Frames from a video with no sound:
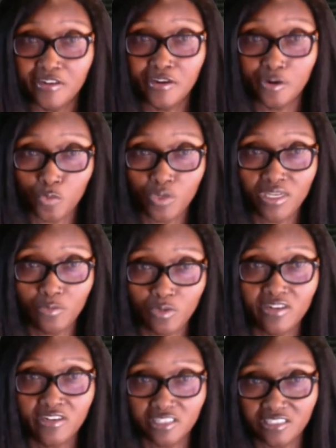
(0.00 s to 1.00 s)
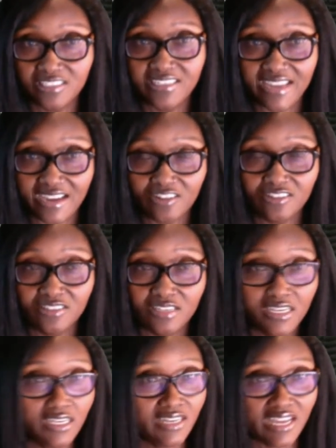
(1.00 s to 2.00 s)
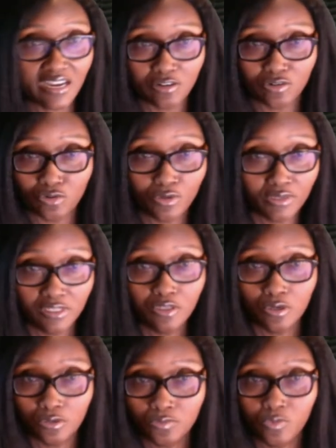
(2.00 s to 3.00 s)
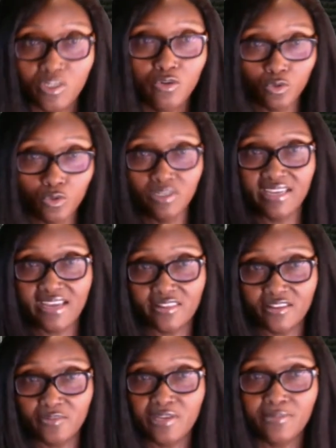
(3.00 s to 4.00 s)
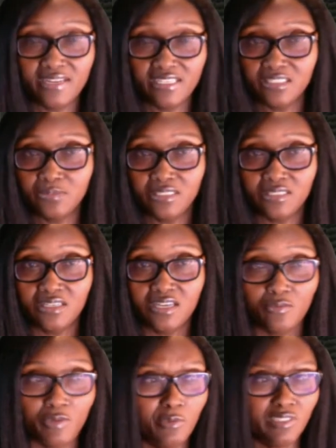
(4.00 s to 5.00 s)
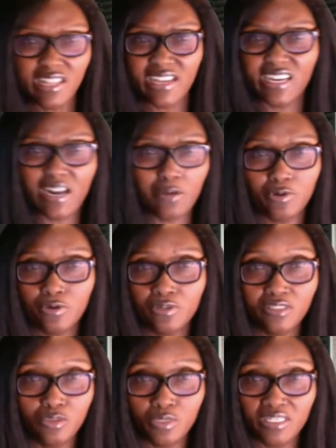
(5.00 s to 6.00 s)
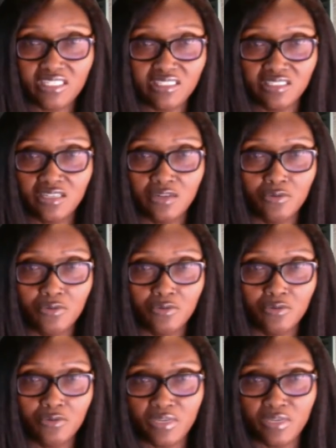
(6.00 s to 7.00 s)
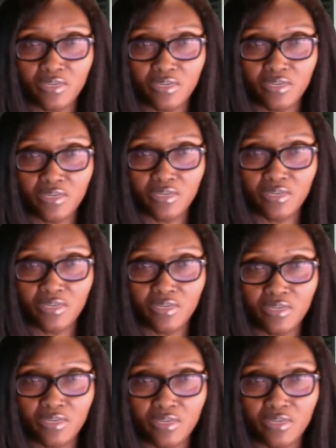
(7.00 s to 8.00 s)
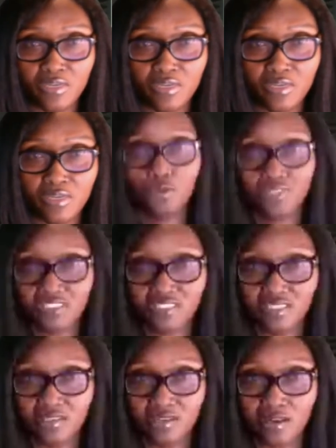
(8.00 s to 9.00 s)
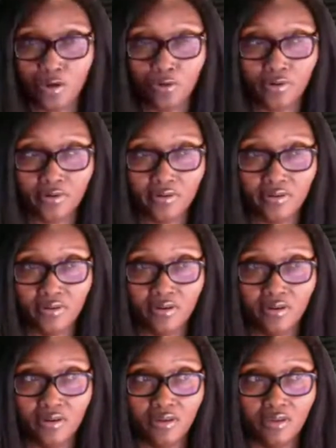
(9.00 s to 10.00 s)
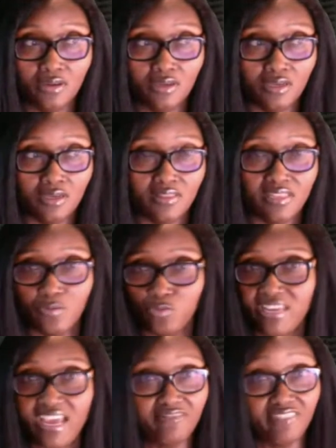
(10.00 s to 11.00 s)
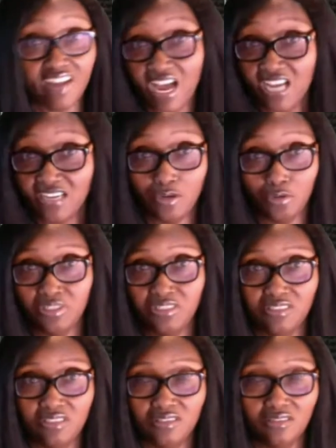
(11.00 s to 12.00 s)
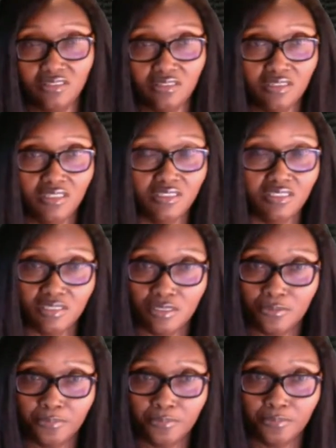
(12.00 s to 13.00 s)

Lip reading: we are good now. Now, we grew together. Me and my husband, we was like in our early 20s when we got married. So we've known each other longer than we have not known each other. So,